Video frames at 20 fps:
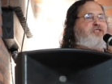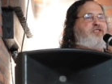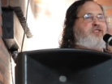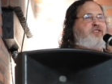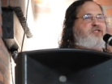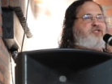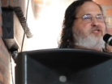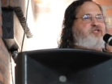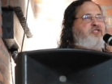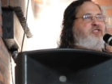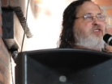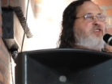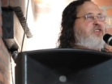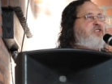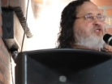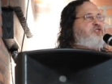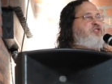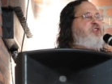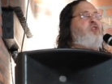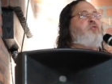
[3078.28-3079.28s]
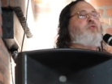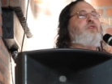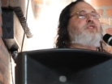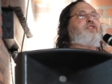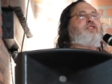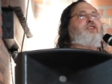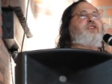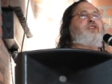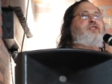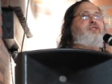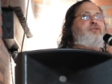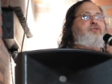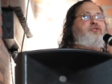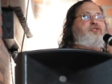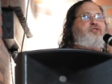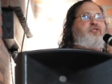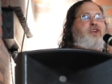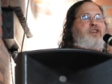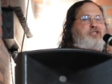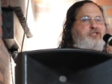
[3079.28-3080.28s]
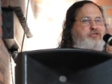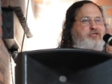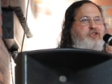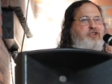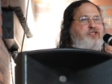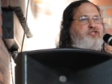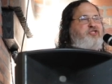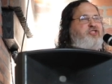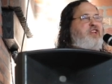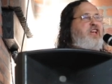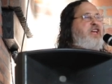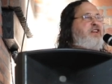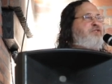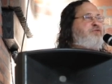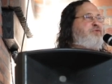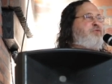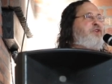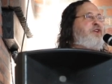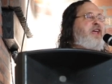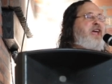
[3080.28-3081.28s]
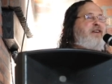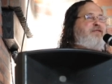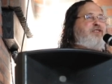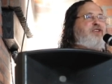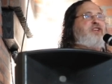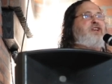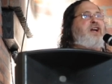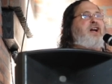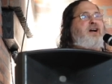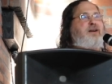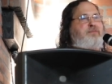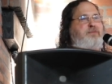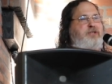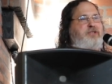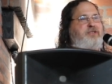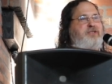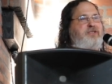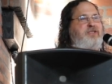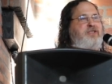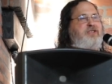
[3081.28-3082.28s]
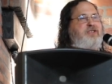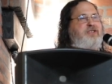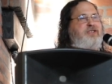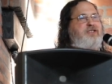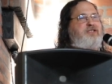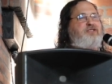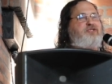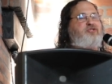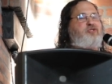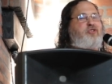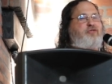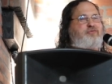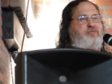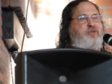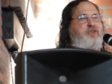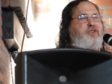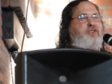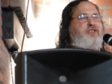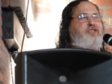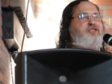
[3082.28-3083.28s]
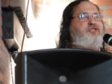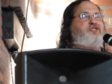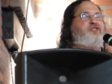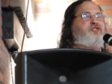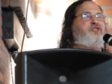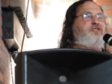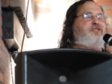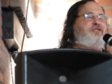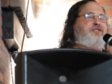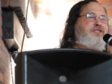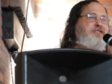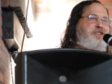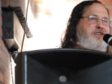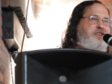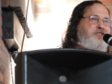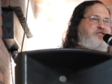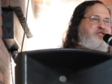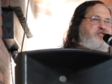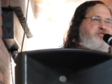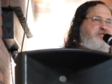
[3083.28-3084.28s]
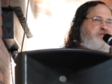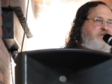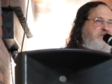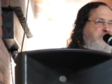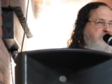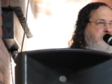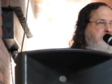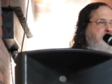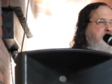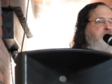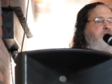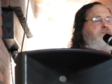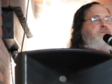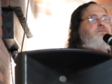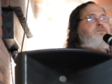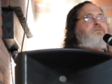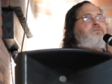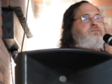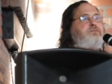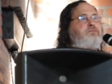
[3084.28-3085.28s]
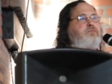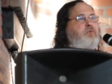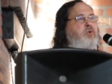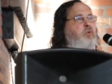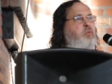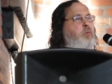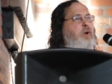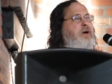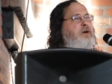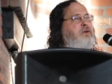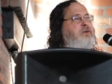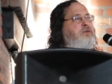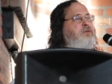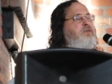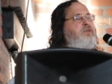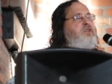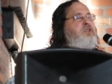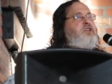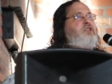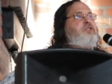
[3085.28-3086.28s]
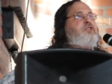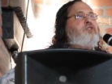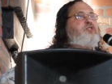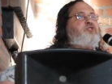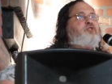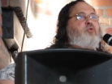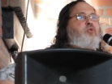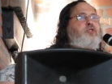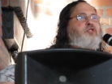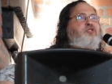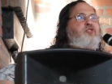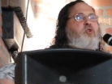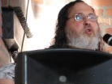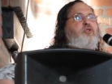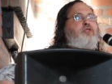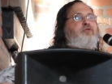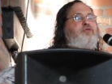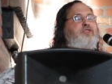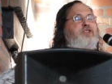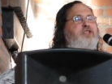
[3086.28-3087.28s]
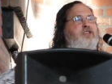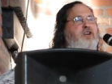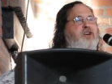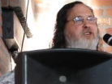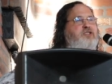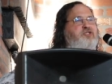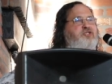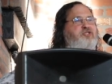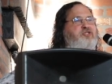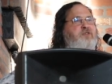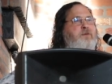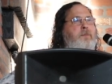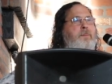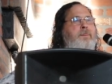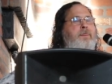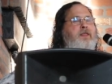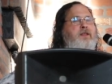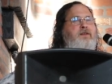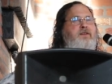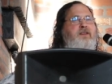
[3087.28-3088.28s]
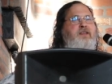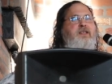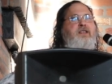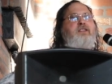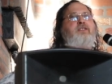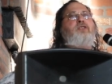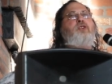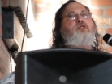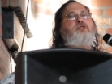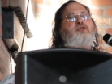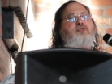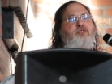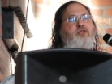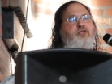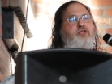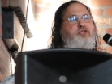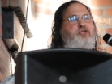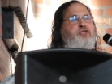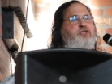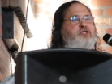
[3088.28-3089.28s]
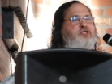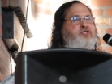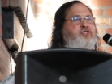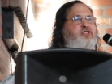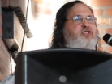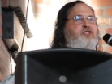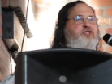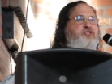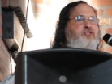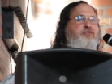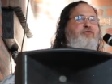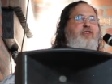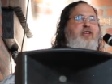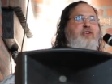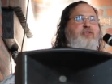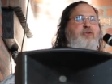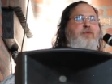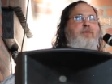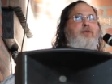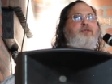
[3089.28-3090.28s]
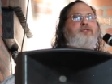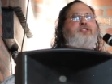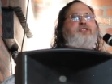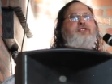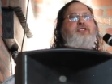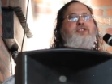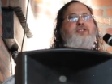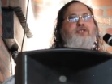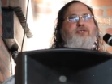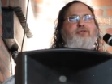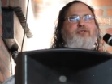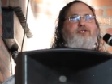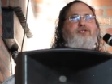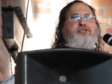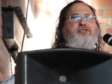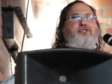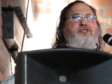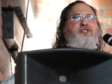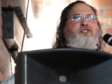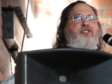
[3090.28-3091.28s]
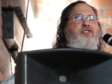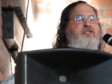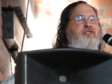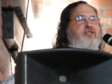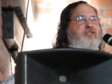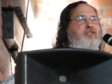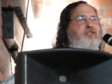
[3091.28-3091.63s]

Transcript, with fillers: Linux. It's the only thing GNU slash Linux and Android have in common in software is Linux. Well, the source code of Linux in those versions is available to the users